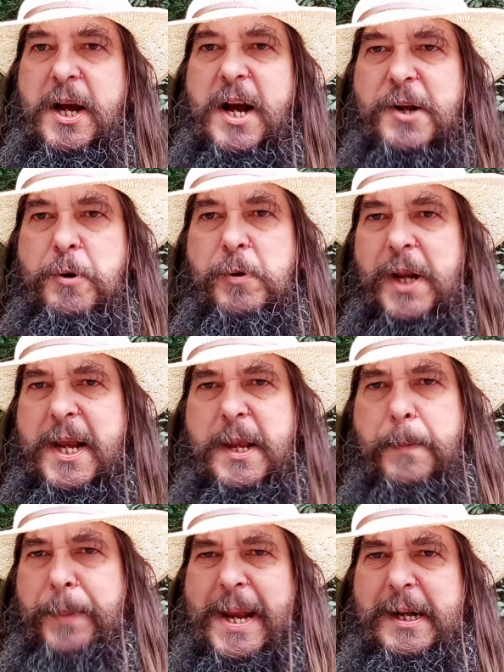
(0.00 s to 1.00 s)
I don't like
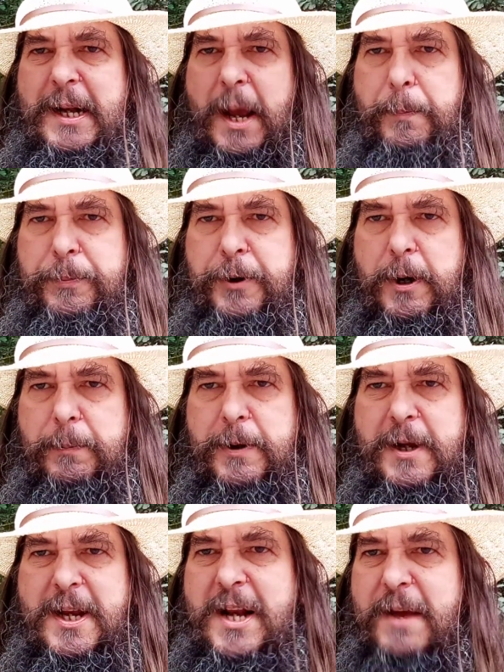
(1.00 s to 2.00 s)
a big laptop.
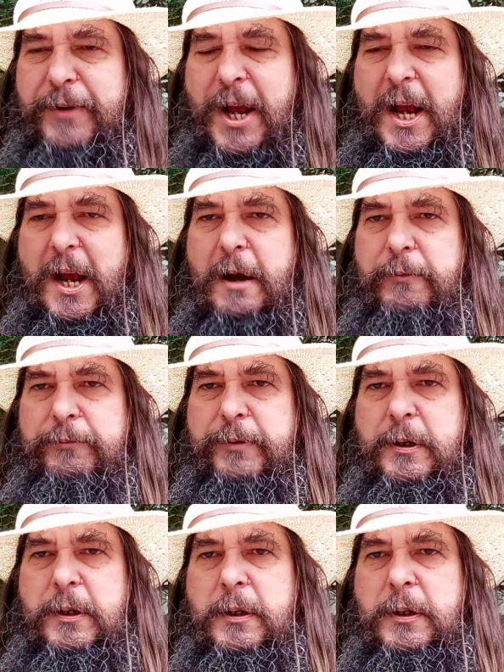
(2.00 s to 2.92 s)
I never have.